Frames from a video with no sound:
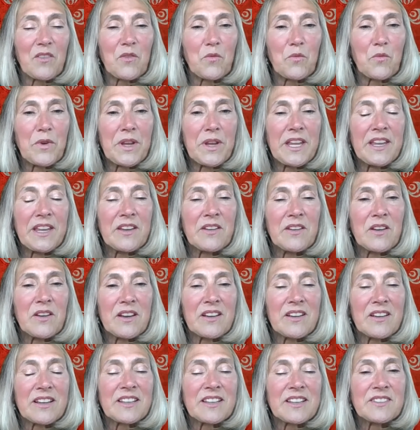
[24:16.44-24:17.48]
we
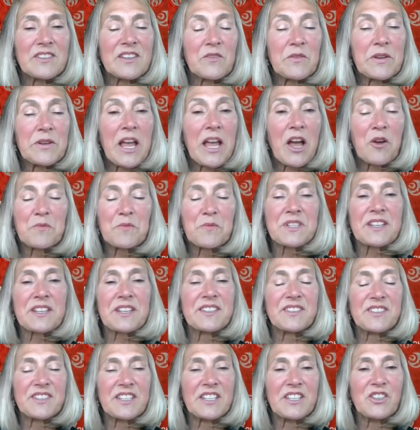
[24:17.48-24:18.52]
hope to
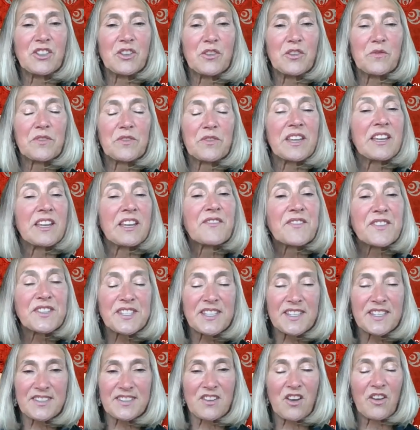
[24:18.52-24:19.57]
continue the
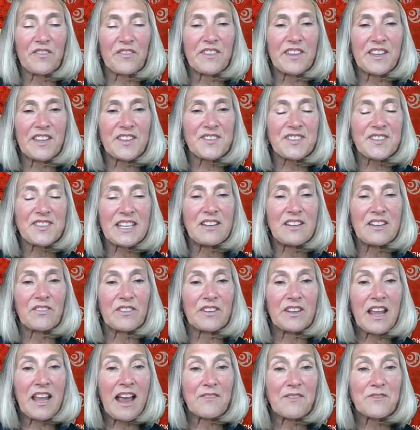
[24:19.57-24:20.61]
emphasis on this
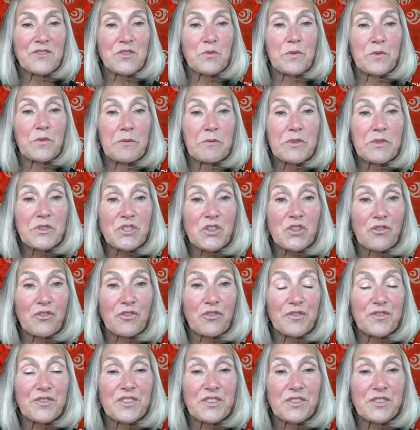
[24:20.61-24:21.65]
even after we
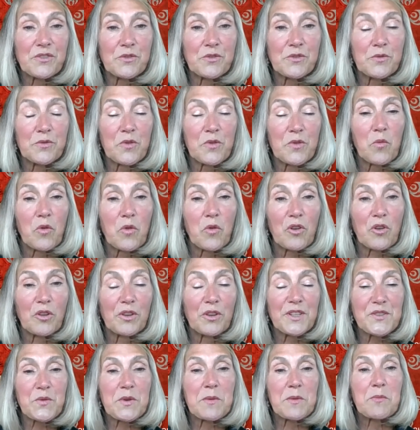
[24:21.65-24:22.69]
return to the world
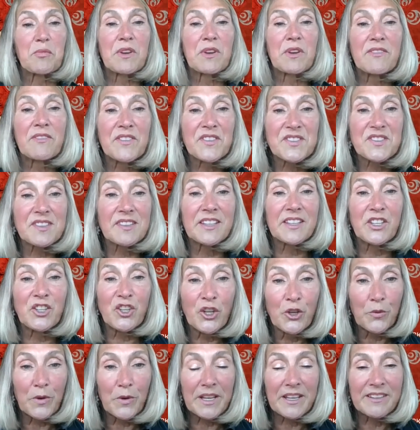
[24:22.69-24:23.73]
as we previously
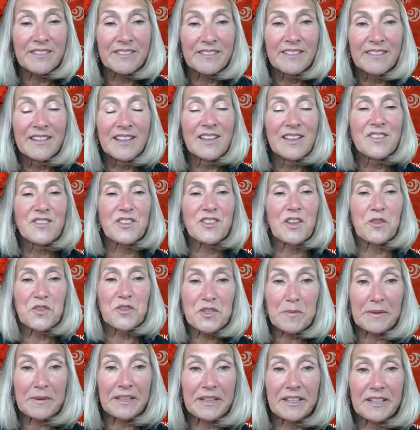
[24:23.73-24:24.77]
knew it, so to
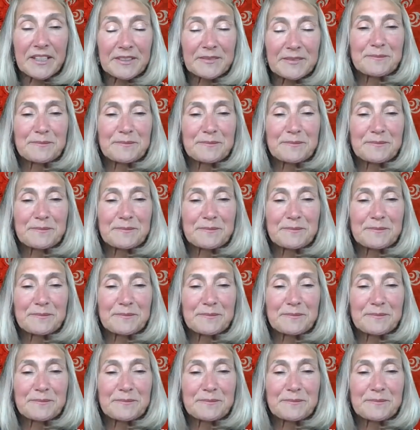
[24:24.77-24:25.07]
speak.